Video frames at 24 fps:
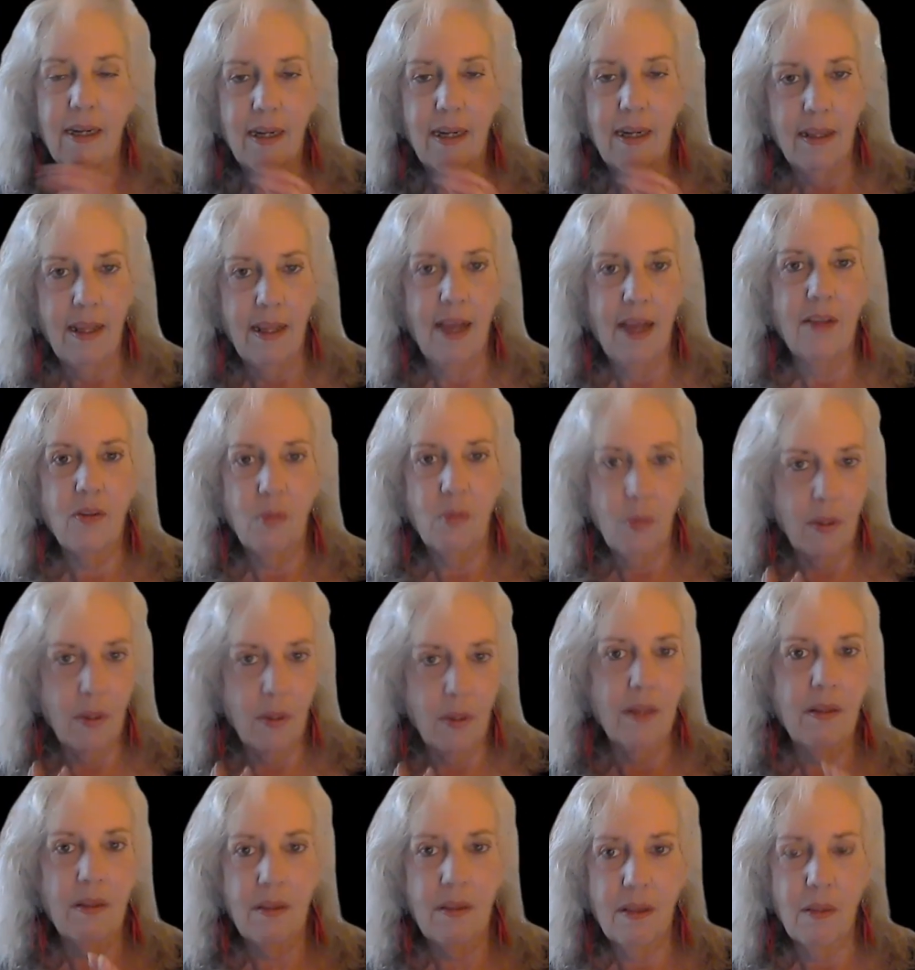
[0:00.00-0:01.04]
And that's
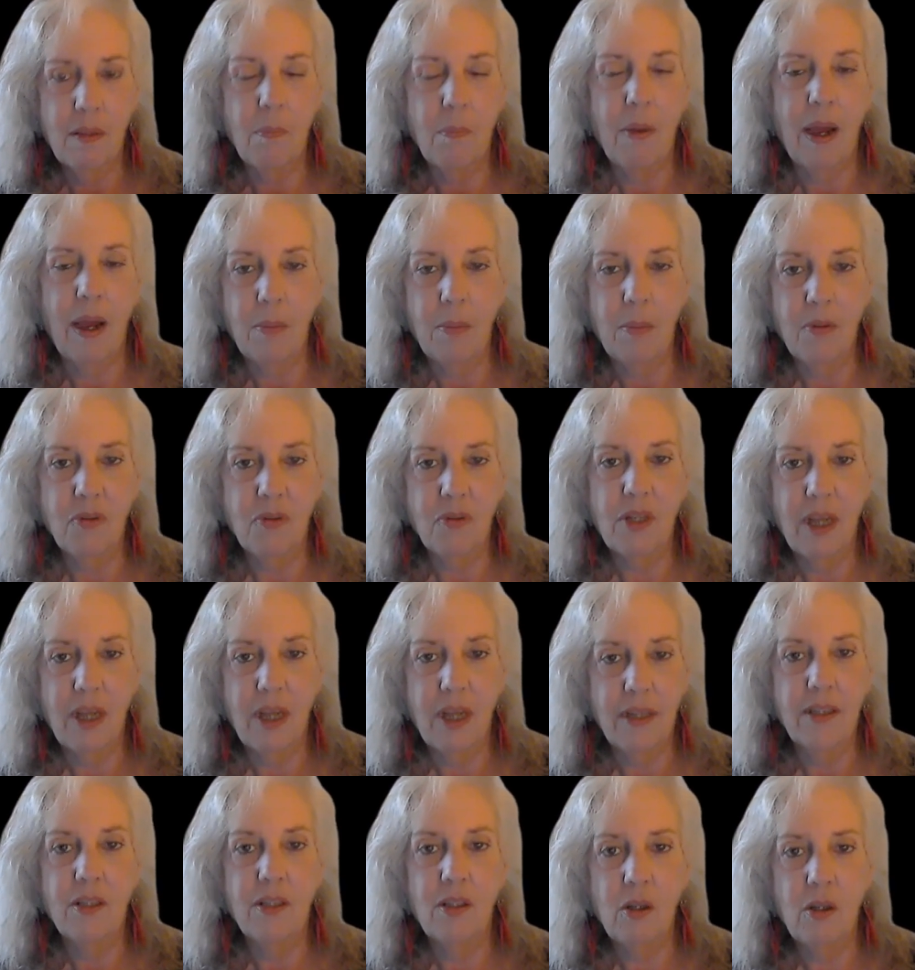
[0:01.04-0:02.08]
what the Bible's
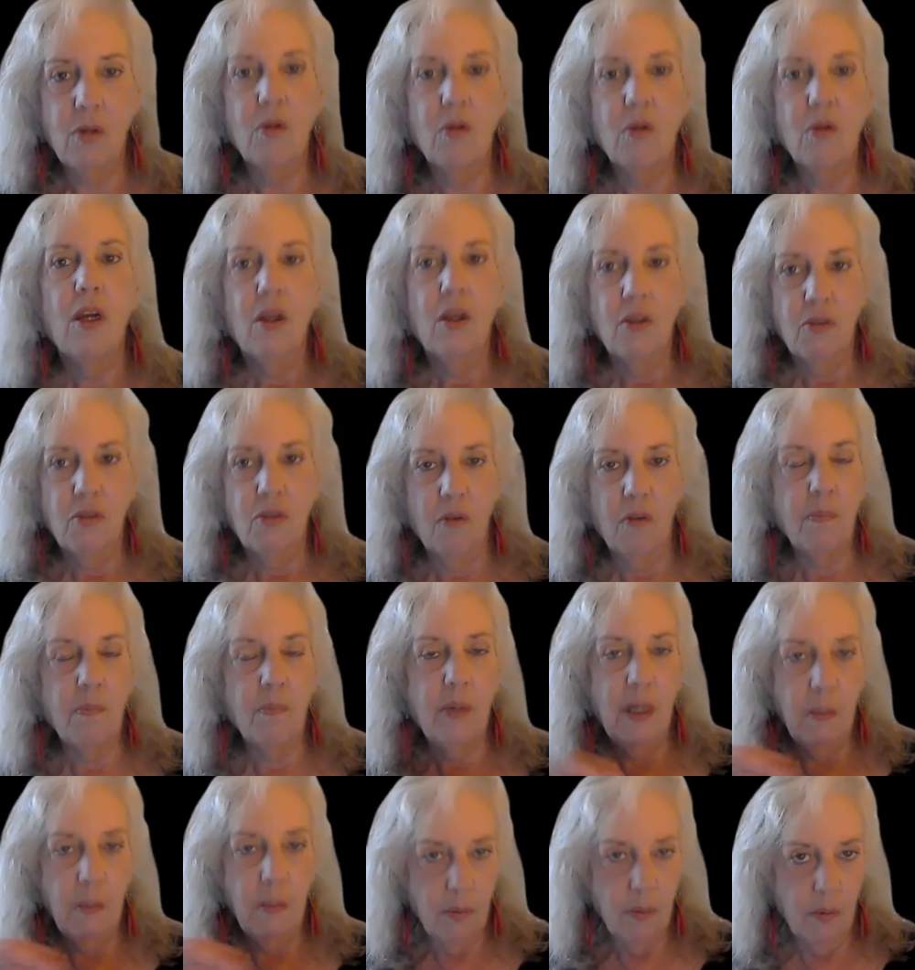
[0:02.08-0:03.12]
telling you. So if
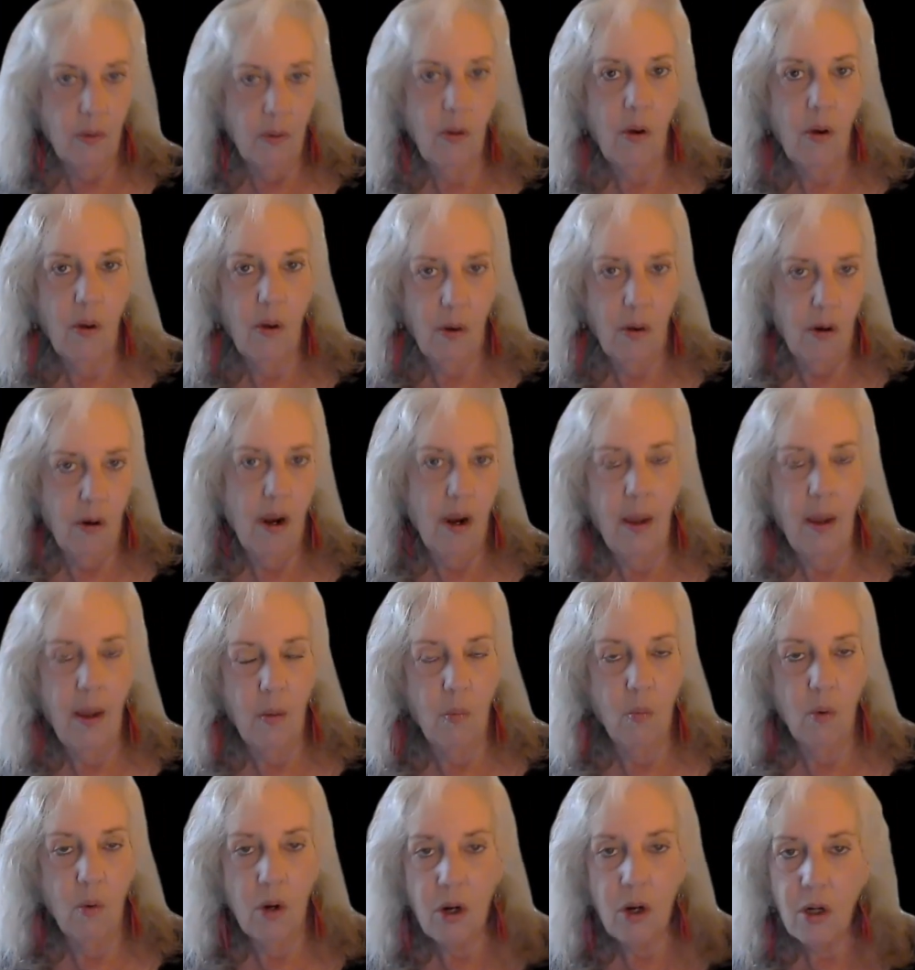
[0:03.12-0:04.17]
people are
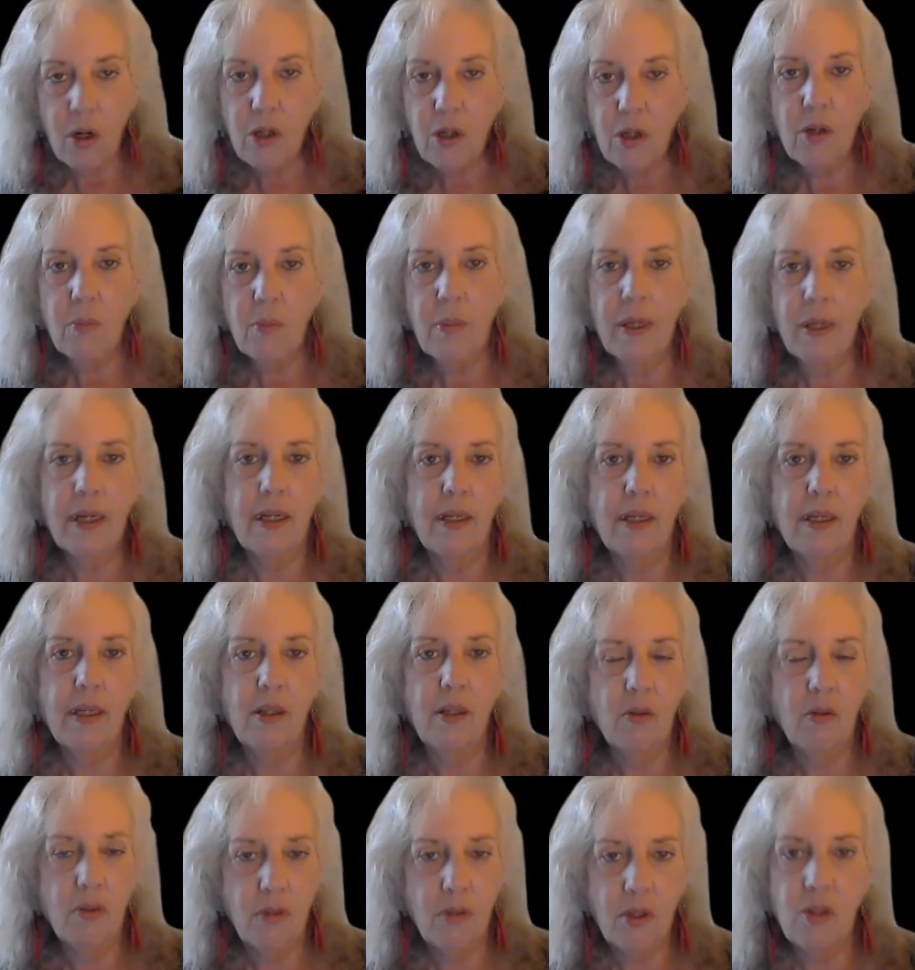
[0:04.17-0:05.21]
at work or
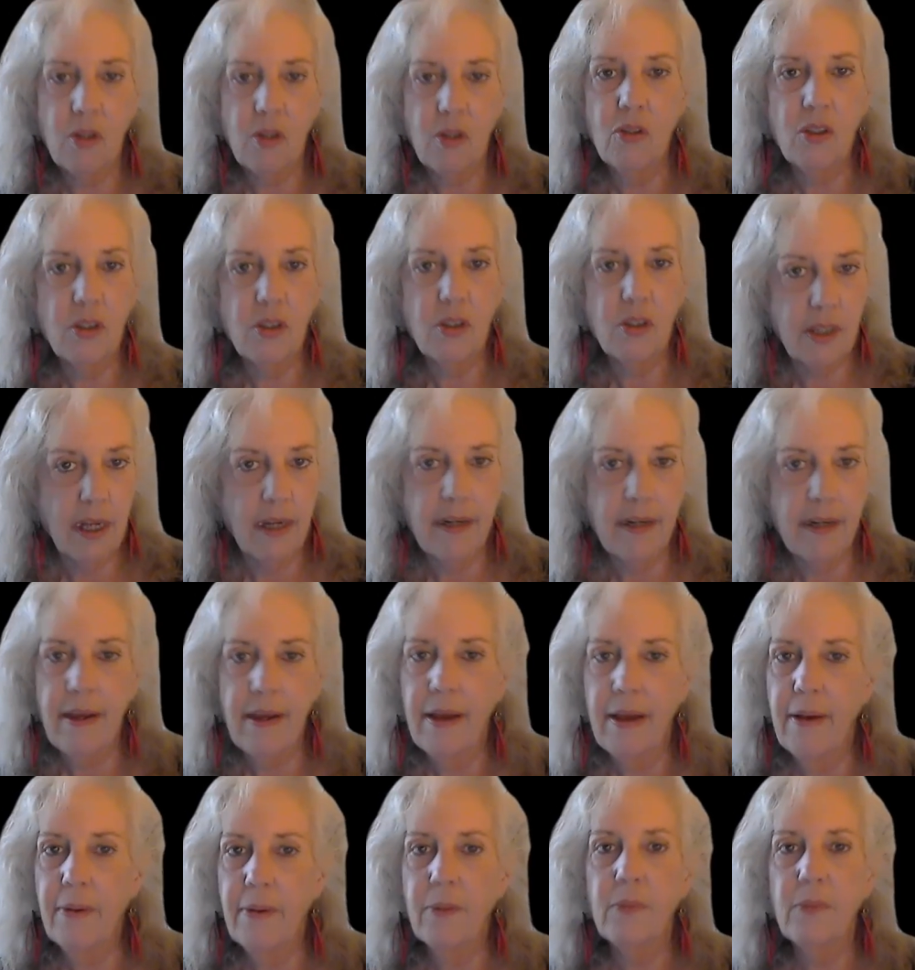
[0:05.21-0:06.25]
bugging you, so you just take
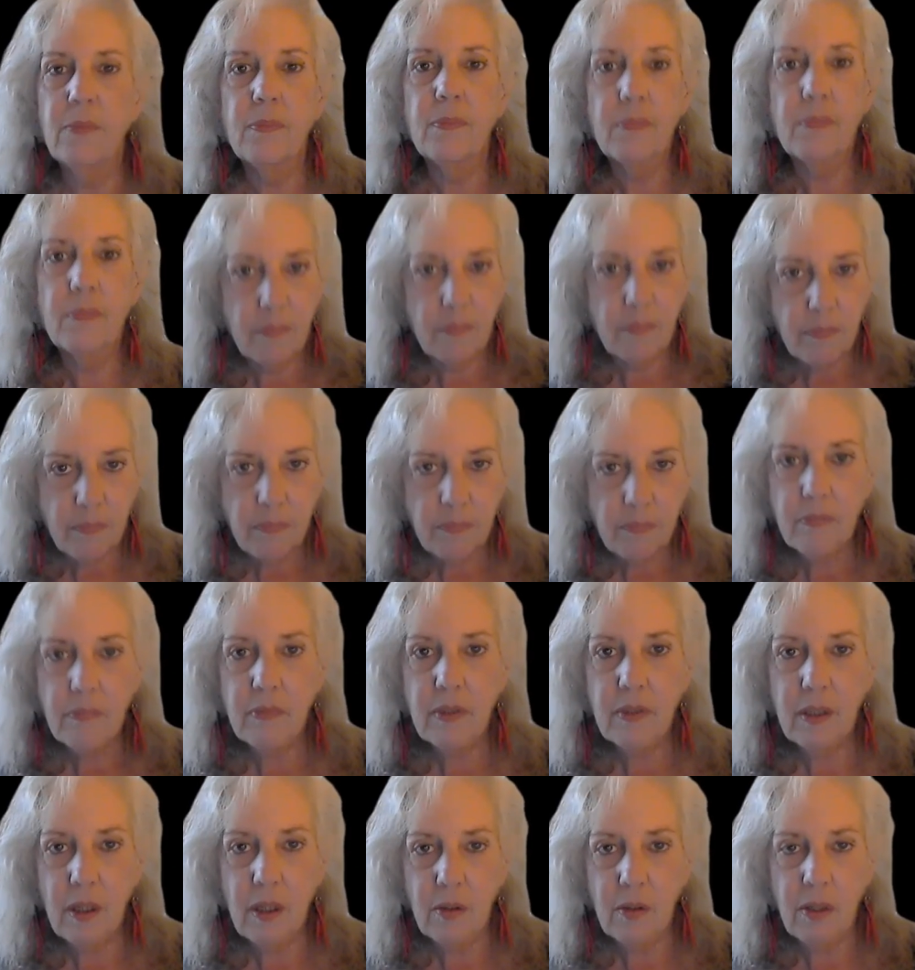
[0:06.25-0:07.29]
note,
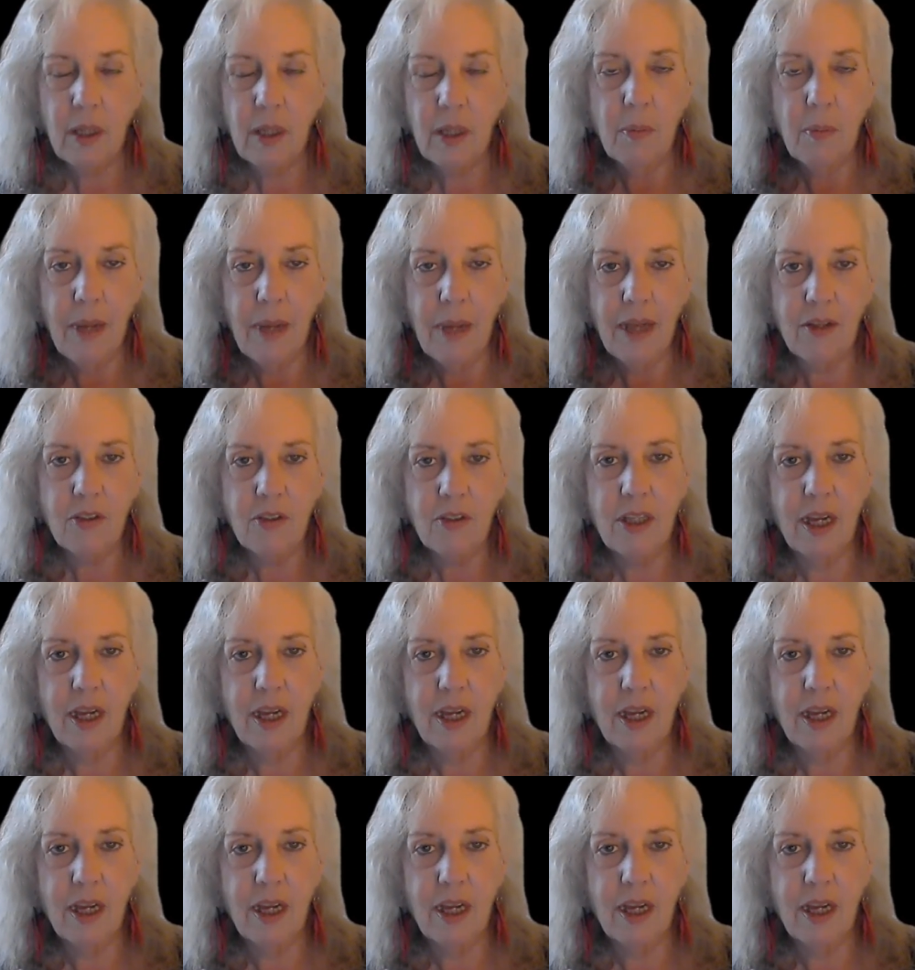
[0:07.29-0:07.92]
you know, keep your mouth